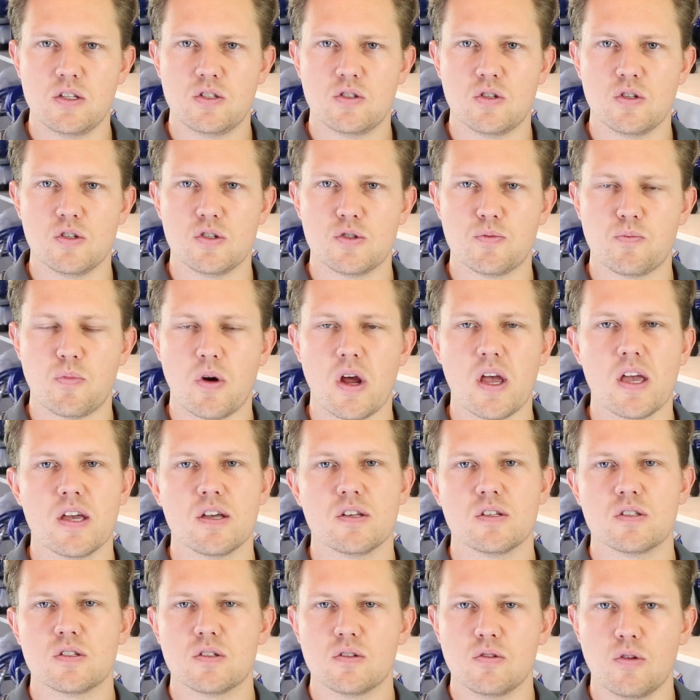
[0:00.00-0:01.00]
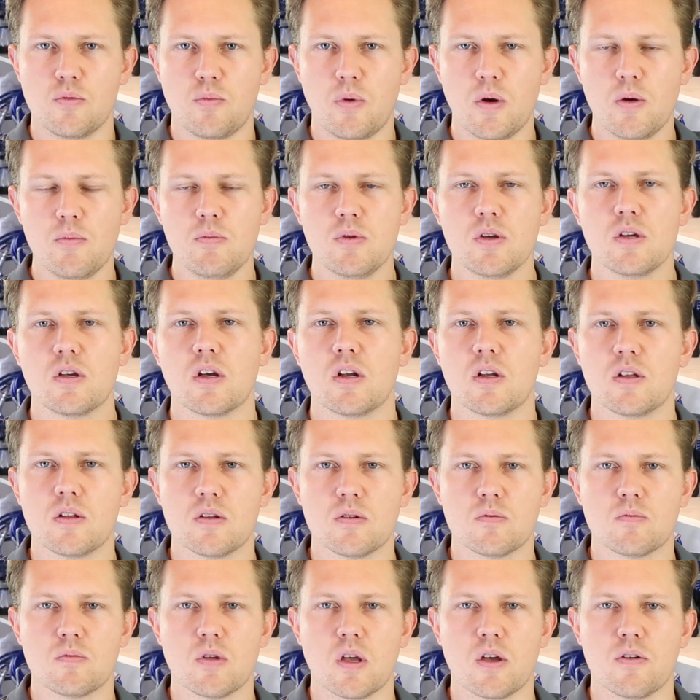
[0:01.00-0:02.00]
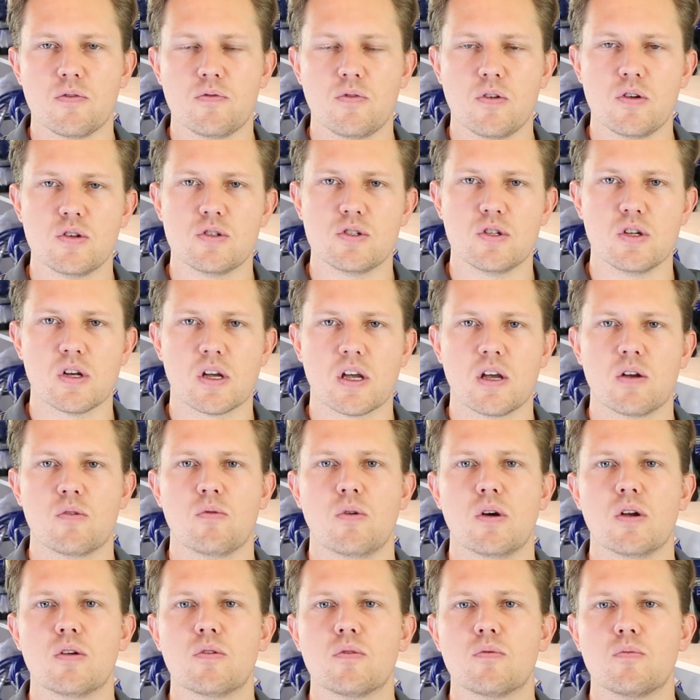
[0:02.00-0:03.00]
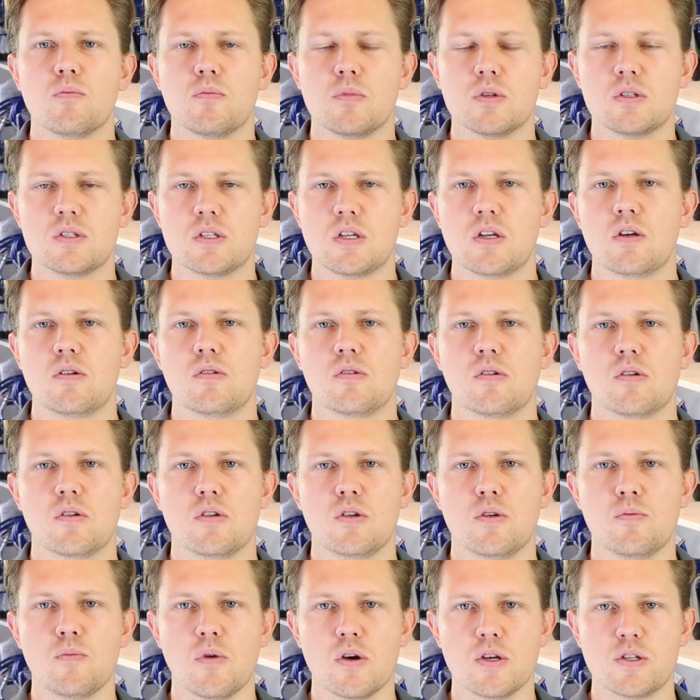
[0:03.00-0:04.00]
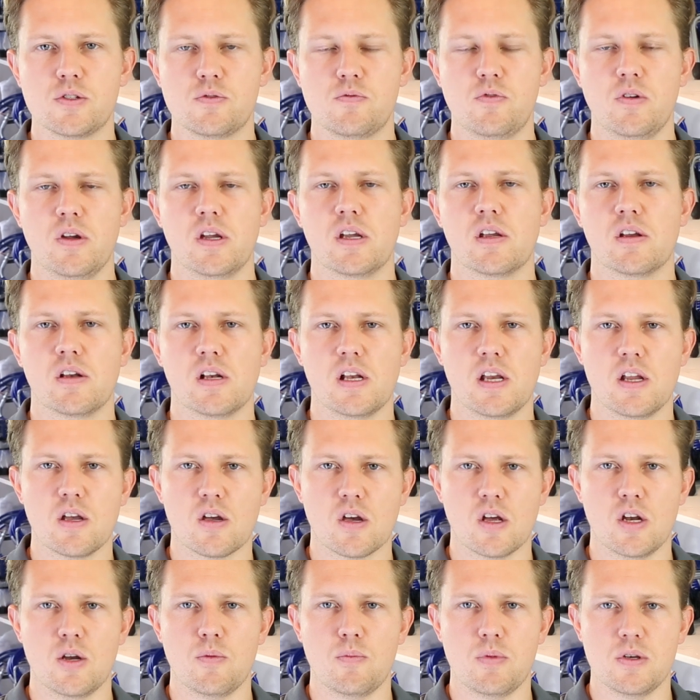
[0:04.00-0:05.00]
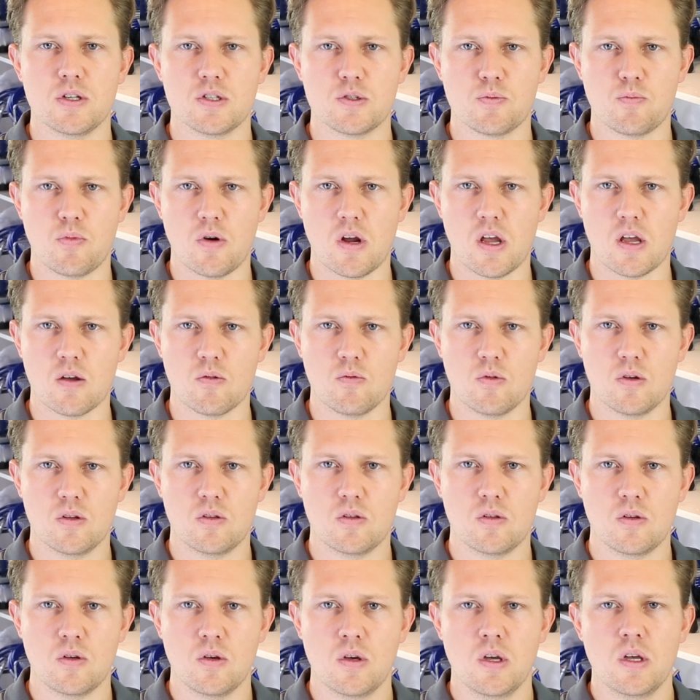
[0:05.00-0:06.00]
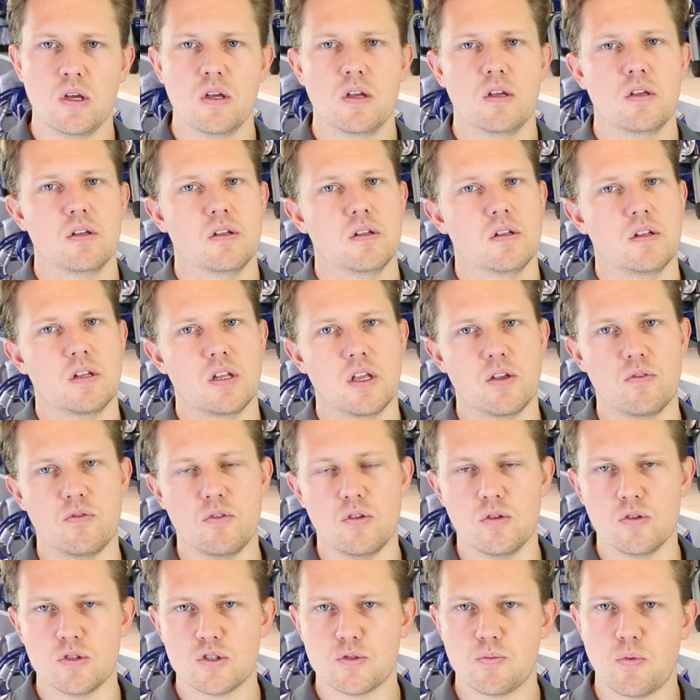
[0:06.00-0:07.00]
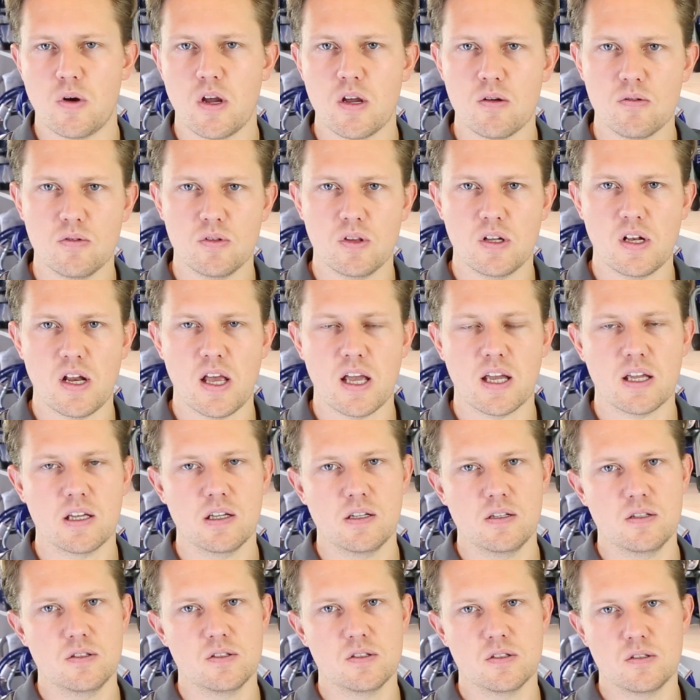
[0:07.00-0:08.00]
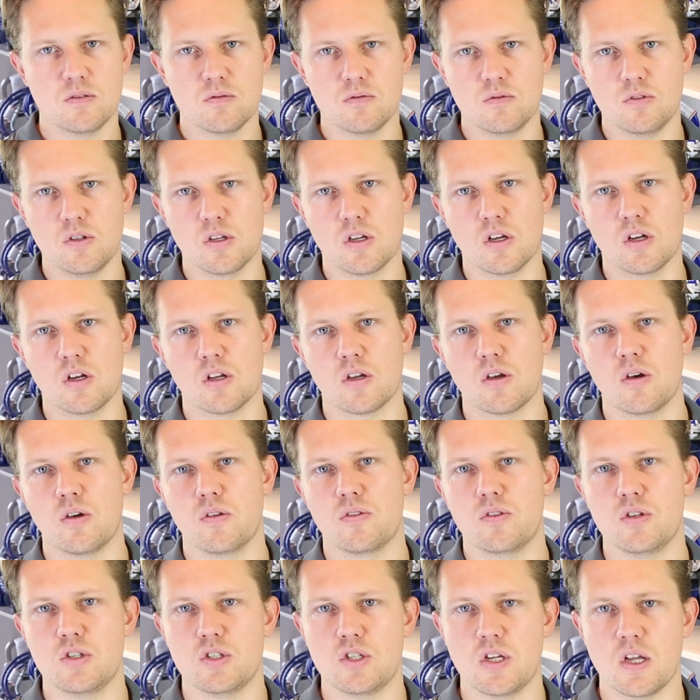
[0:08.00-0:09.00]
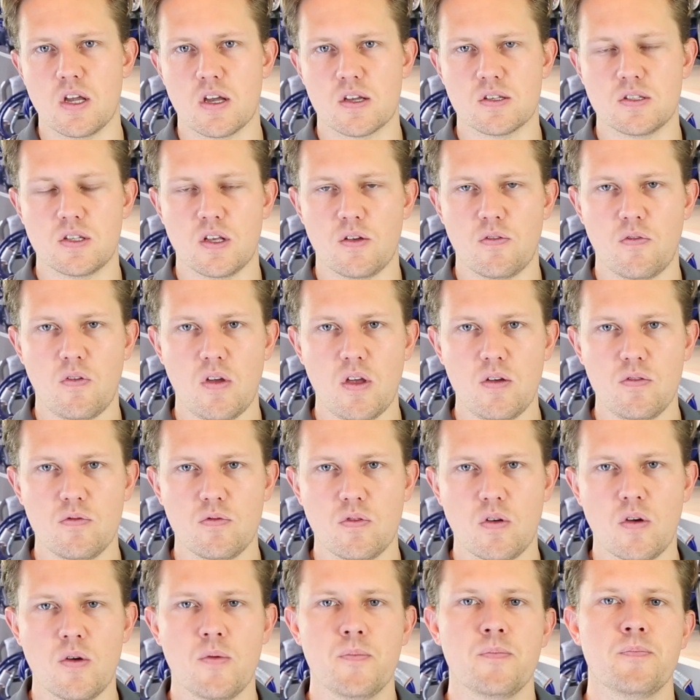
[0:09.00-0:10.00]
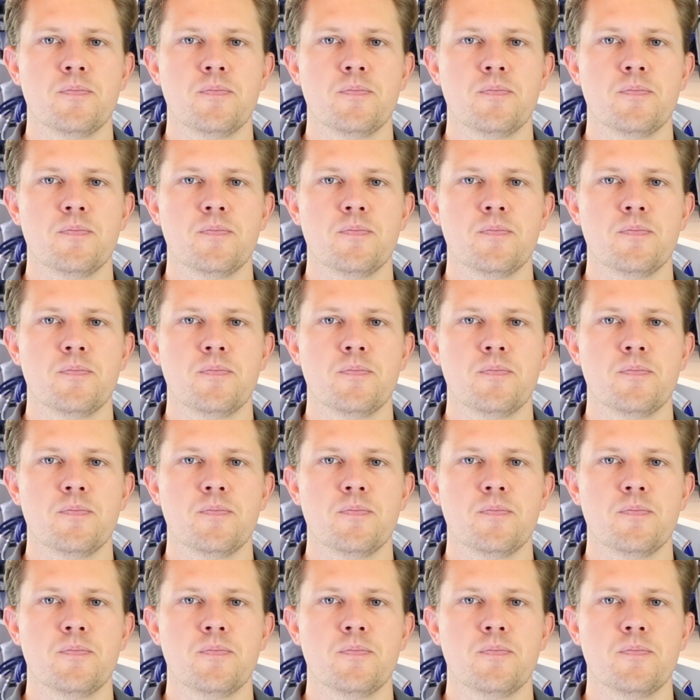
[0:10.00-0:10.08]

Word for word: these two sprayers, you're probably going to first look at what material you're most frequently going to be spraying with. If you're spraying with lacquers, you're going to go with the GXFF.